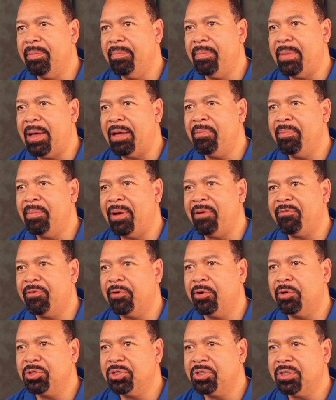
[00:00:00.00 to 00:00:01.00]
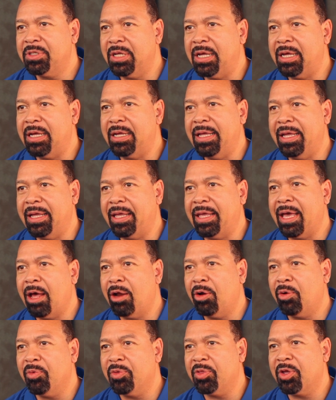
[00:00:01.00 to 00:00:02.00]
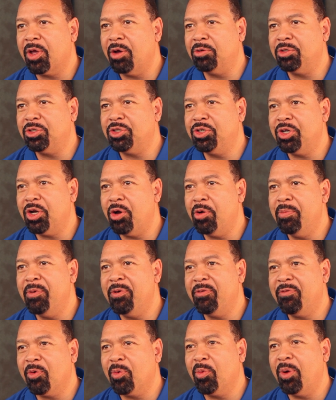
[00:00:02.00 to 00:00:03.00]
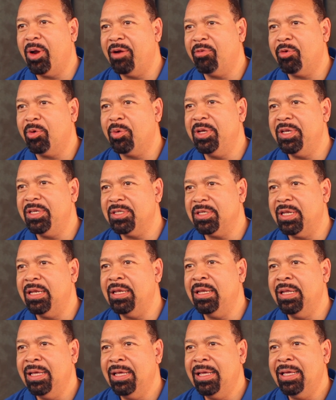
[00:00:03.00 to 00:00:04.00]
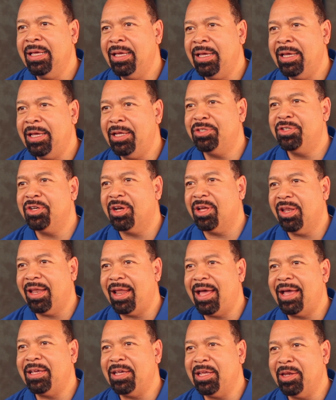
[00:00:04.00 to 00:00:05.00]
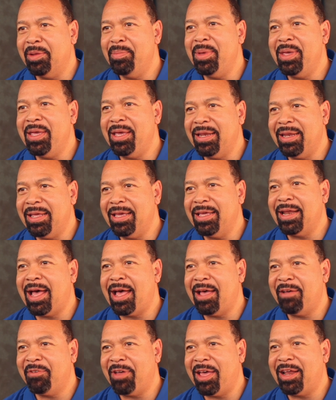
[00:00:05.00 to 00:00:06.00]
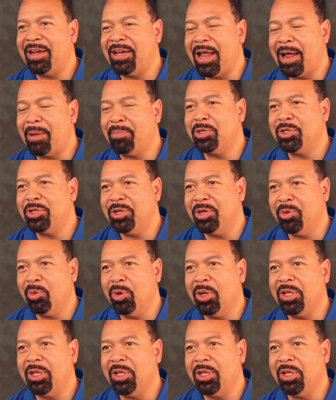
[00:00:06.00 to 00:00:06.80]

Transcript: my first encounter with Coach Jobe, but for whatever reason, he took a liking to me, and he and I have had an opportunity to